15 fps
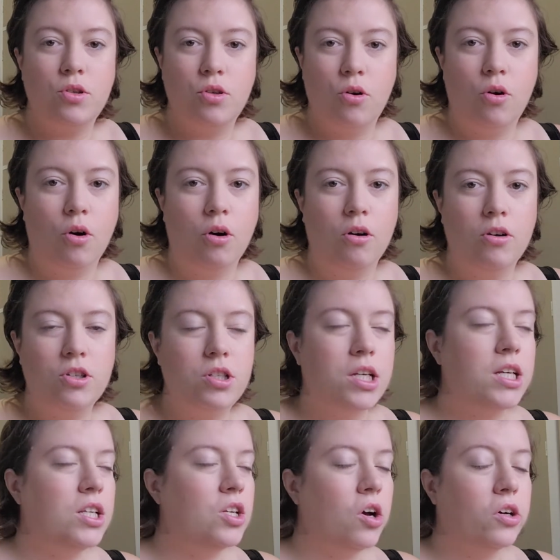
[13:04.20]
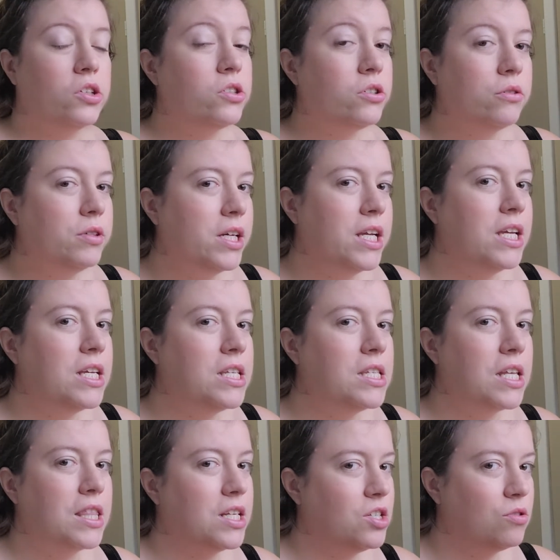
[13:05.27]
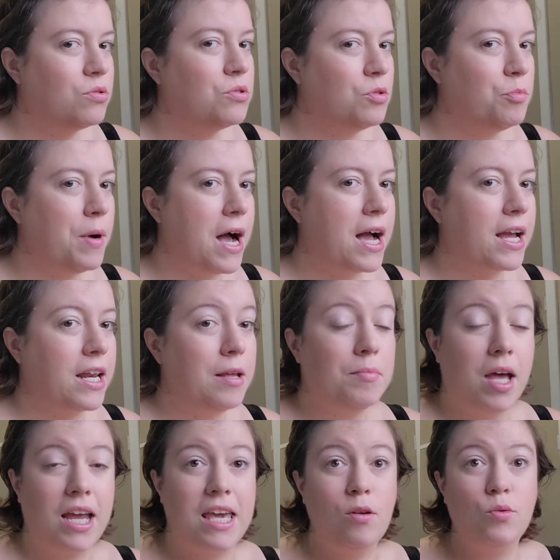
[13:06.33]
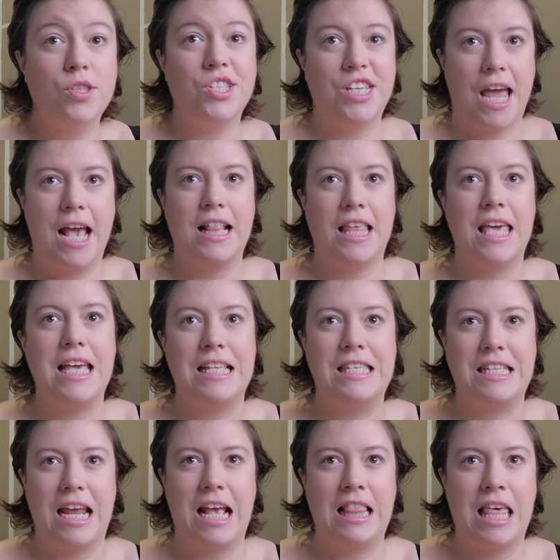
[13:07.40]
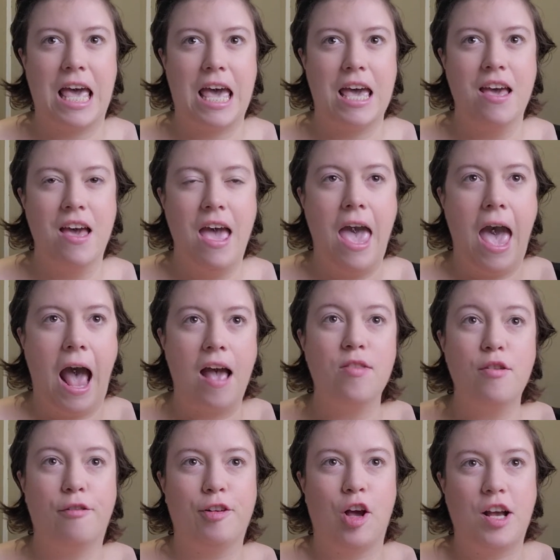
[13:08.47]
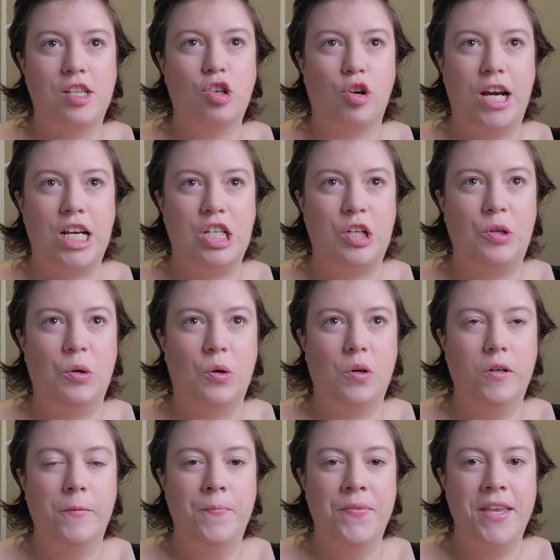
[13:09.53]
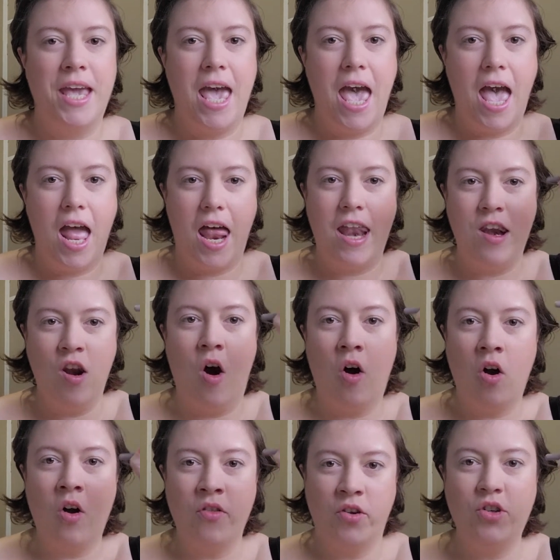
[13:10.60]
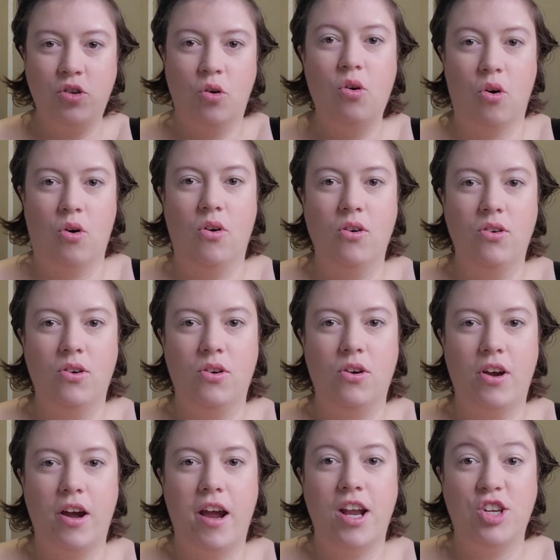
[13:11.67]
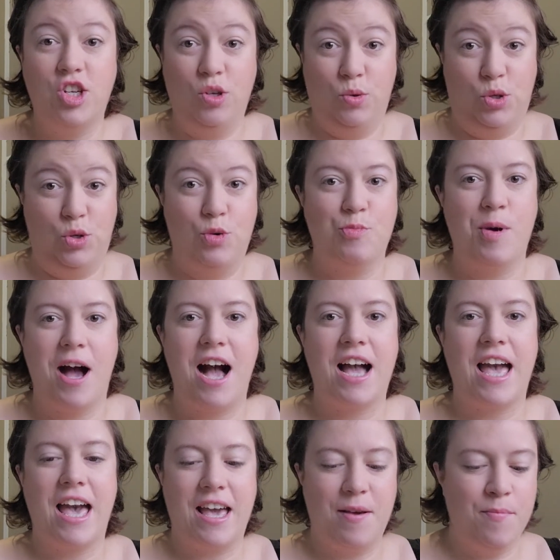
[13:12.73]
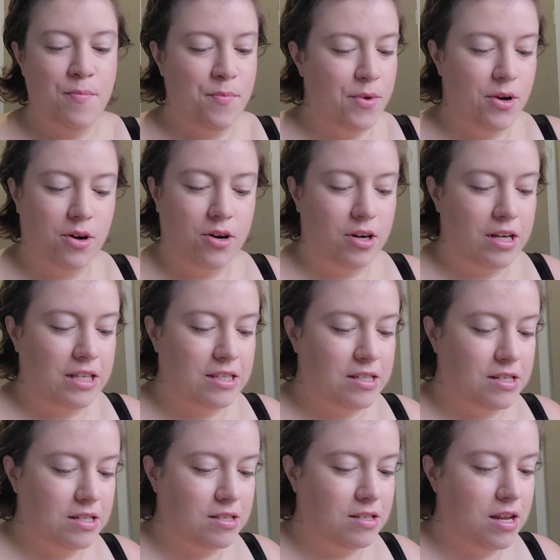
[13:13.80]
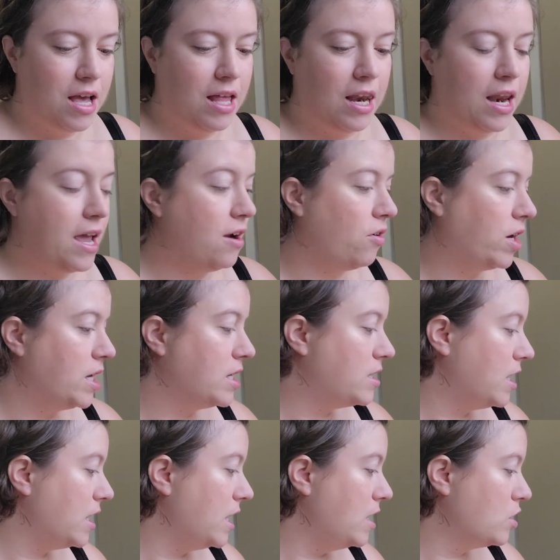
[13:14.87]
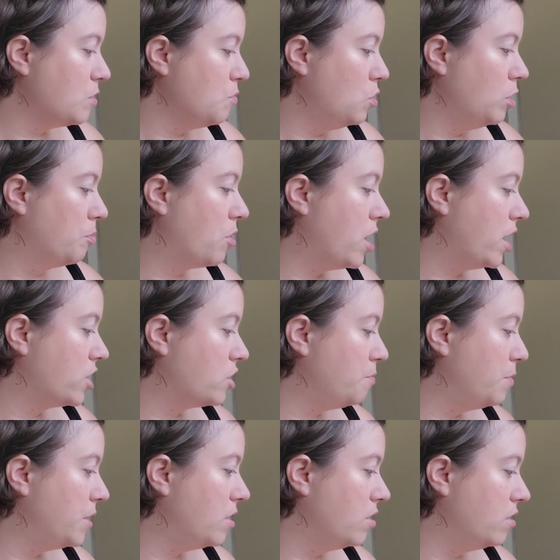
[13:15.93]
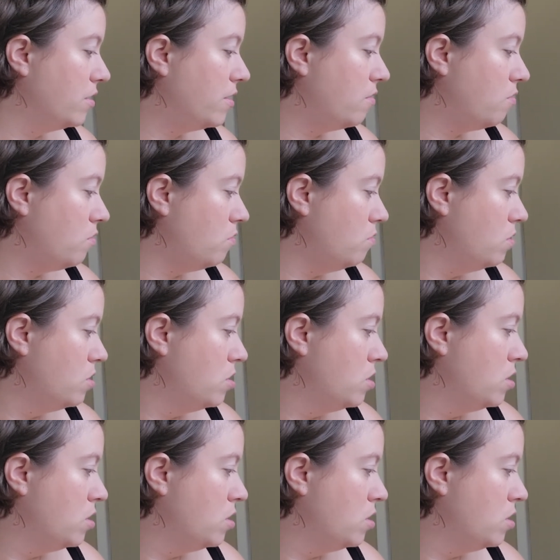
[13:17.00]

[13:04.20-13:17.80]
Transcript: the door. She knows who it is, and then she'll still bark at him. Like he can stand there at the fly screen door and knock on the door, and she'll still bark at him. Oh, it's just hilarious. I need a smaller brush, but they're all